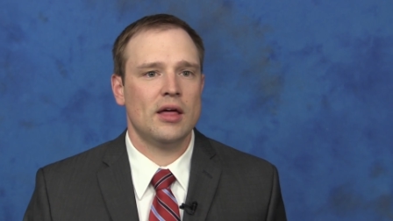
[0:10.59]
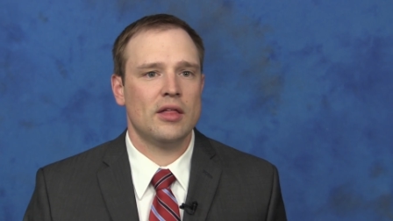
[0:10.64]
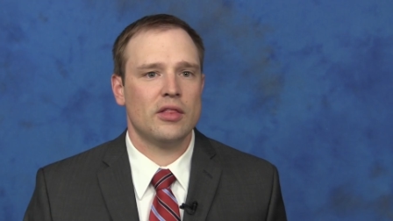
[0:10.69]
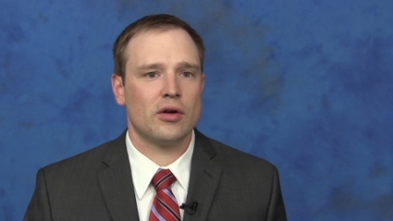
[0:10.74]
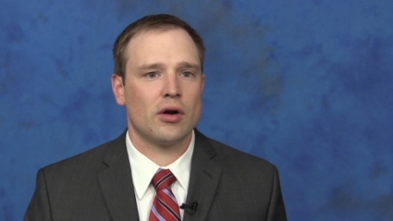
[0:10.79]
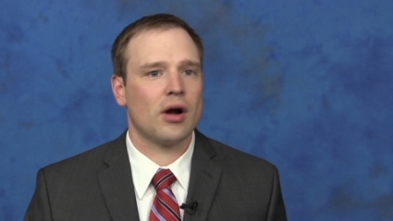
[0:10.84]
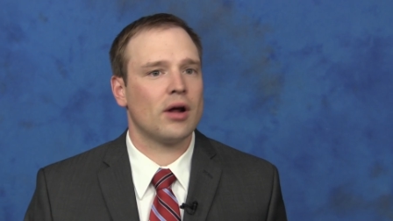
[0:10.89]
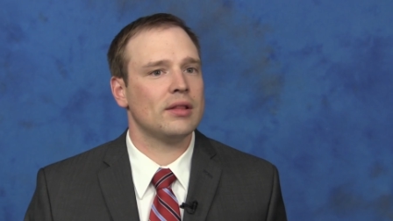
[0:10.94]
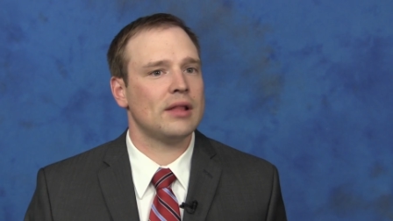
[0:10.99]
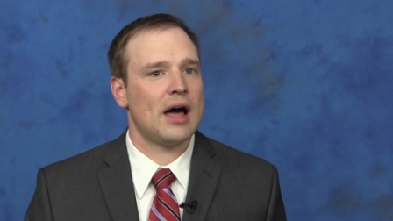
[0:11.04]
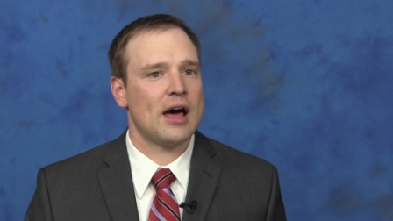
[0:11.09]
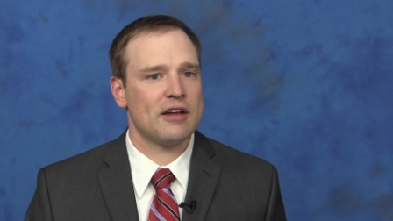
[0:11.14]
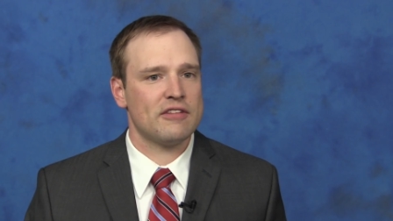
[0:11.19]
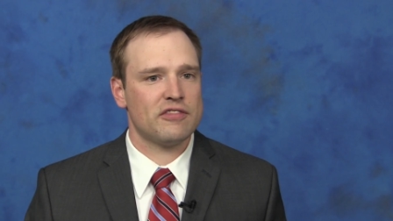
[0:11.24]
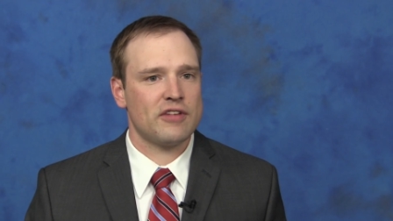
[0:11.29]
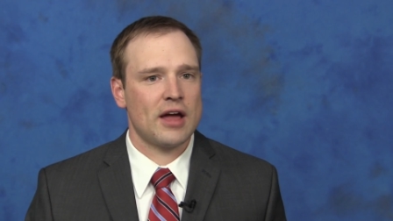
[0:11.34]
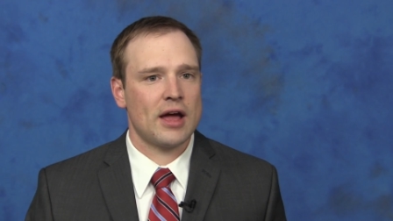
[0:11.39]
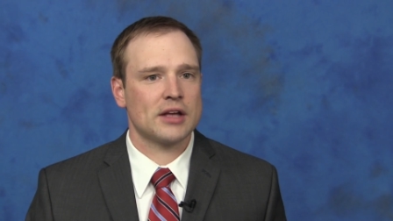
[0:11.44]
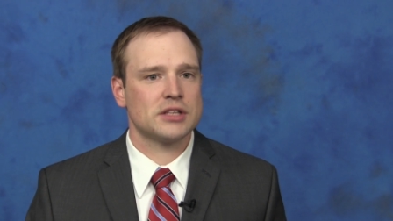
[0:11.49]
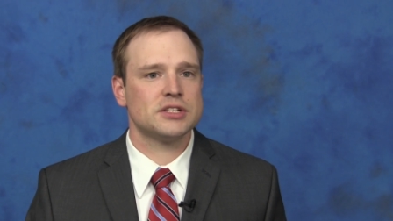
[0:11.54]
There are a lot of
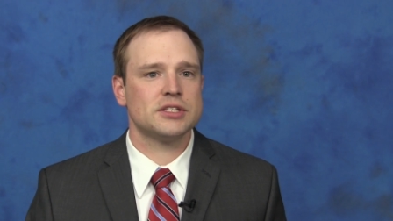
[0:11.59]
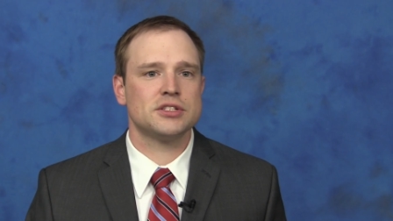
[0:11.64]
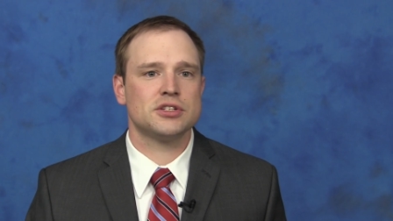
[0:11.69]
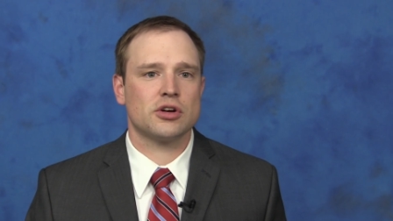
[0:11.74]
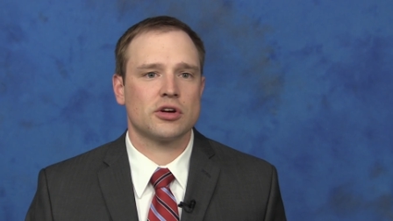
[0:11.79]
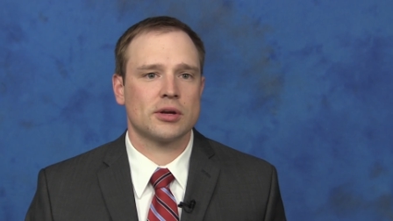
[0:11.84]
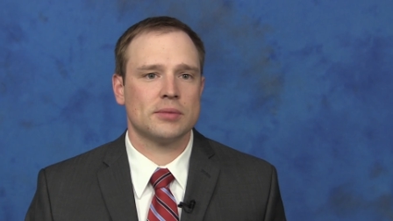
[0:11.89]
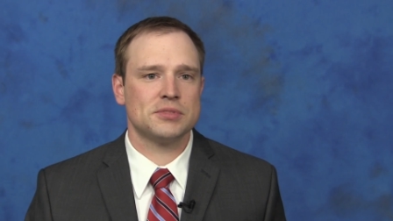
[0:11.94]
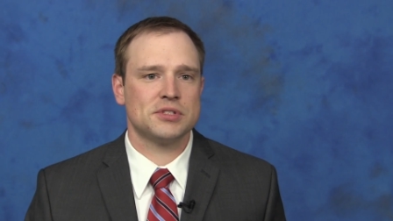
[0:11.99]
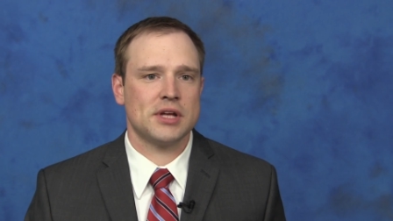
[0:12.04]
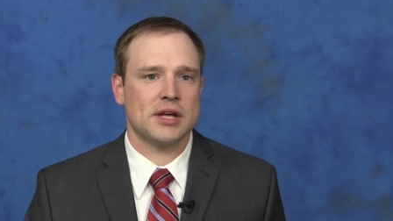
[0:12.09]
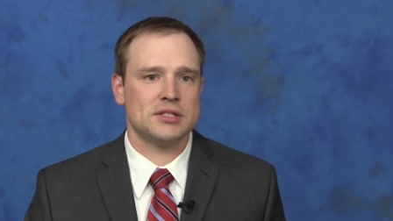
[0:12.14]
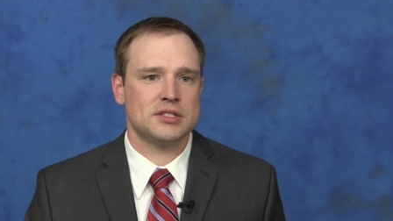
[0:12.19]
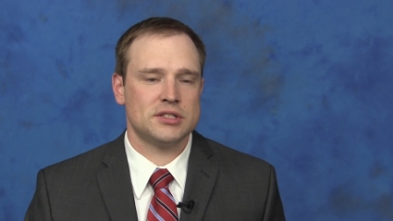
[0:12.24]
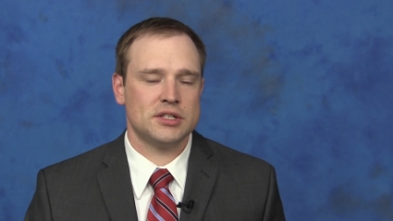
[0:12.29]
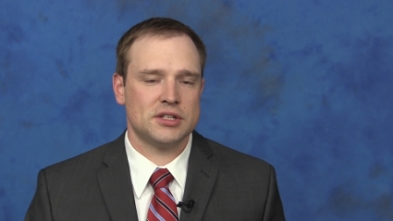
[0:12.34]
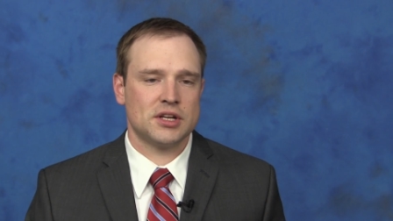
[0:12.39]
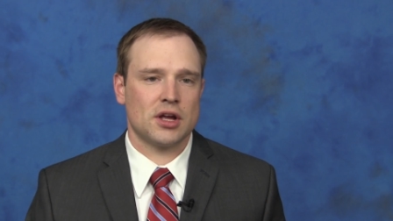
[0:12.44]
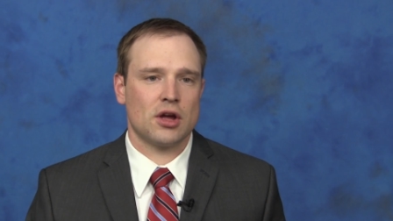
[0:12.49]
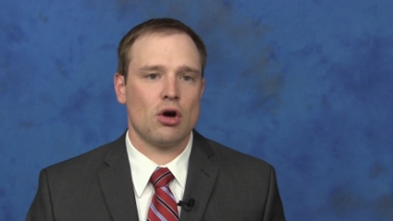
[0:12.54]
facts and
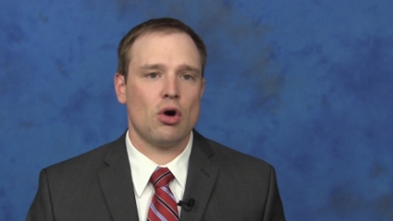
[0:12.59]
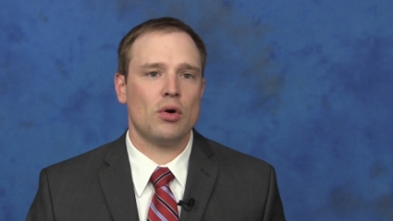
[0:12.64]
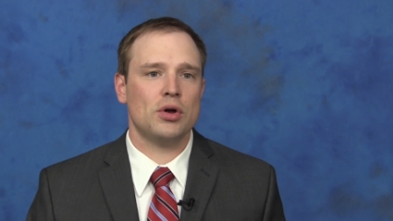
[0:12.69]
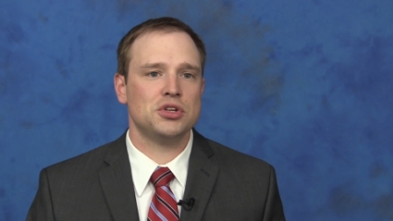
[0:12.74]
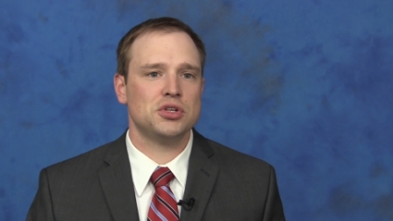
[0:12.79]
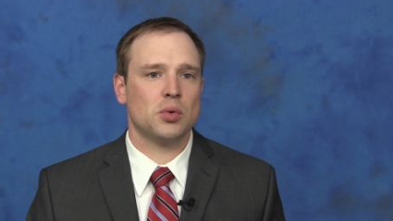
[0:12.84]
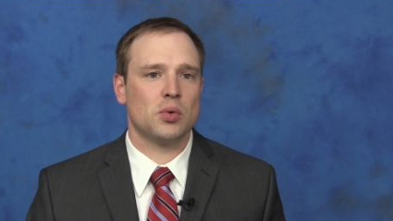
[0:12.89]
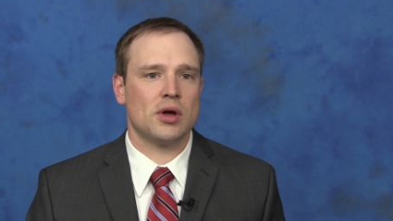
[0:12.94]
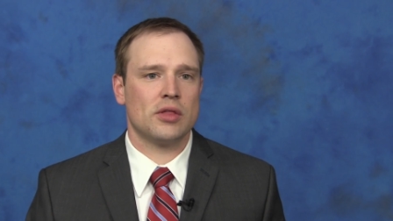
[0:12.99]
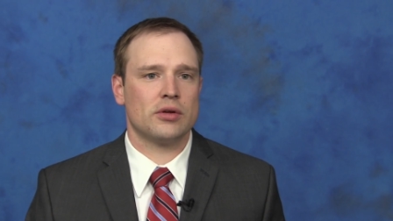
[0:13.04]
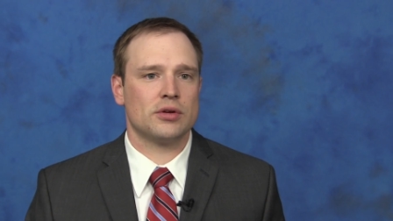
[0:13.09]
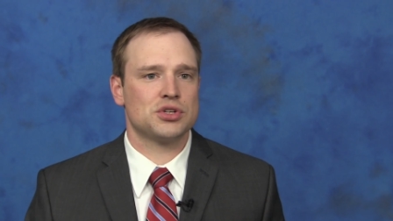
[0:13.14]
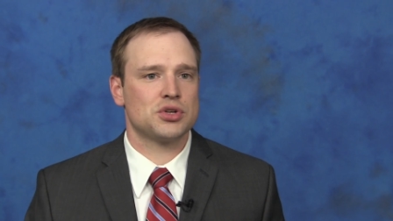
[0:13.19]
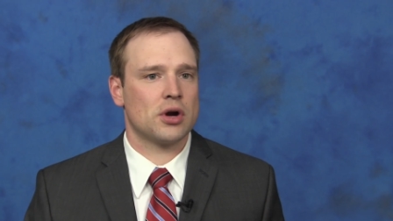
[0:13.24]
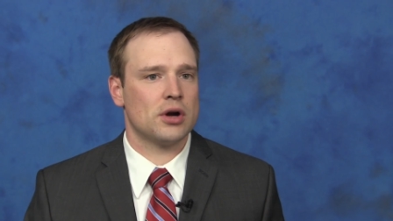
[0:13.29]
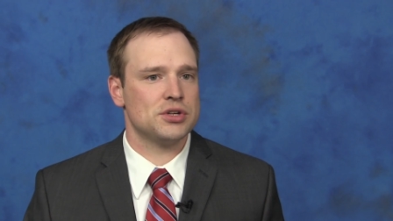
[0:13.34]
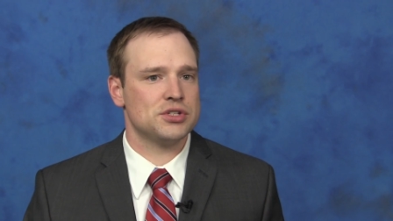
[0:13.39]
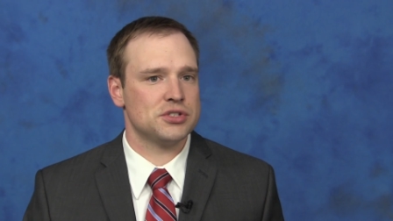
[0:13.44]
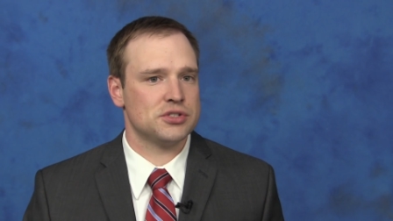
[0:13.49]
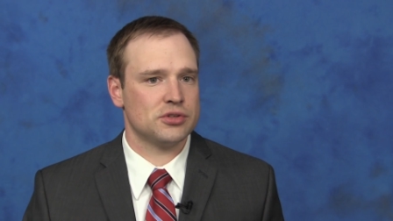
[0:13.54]
circumstances that go into whether
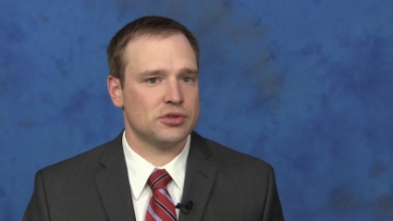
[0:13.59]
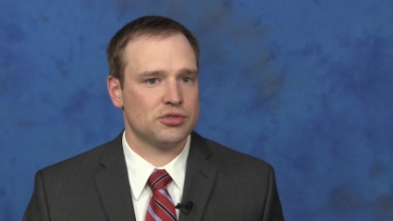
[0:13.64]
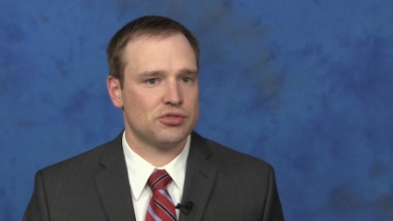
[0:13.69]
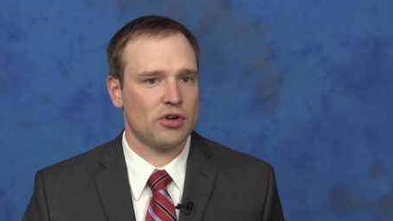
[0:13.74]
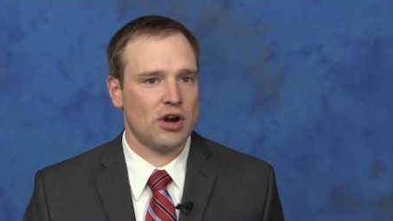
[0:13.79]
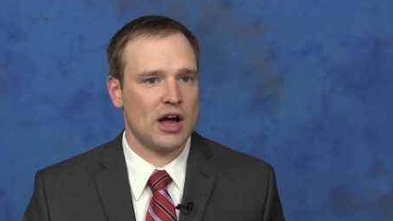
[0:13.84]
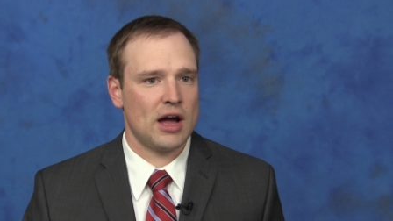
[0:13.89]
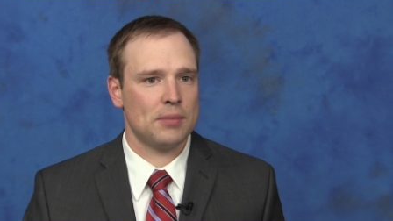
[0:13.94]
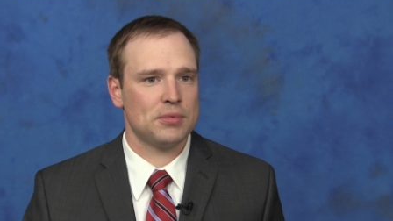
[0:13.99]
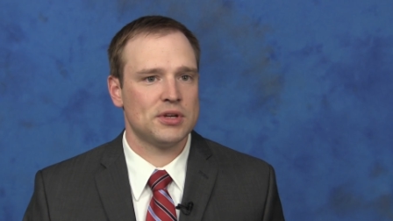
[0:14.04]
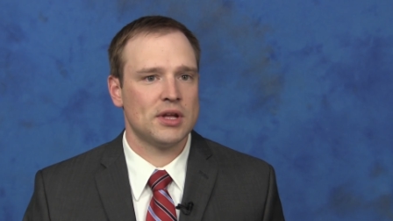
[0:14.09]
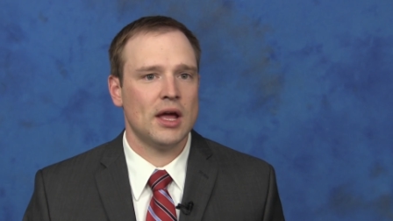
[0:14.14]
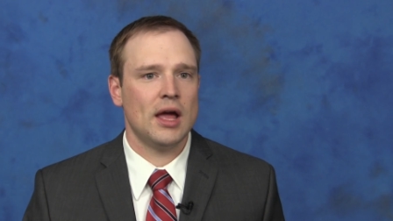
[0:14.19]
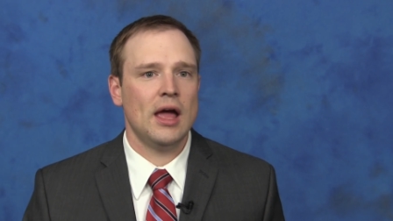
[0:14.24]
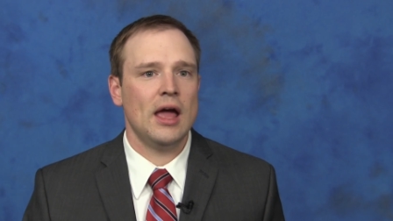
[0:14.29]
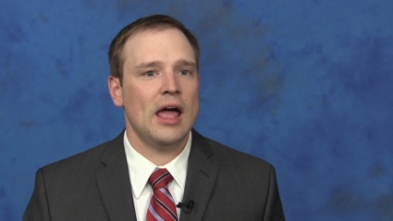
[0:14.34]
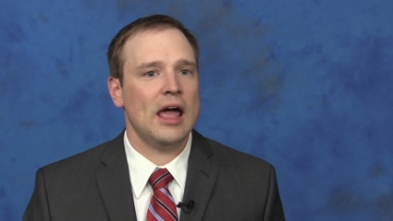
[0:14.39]
charges are dropped,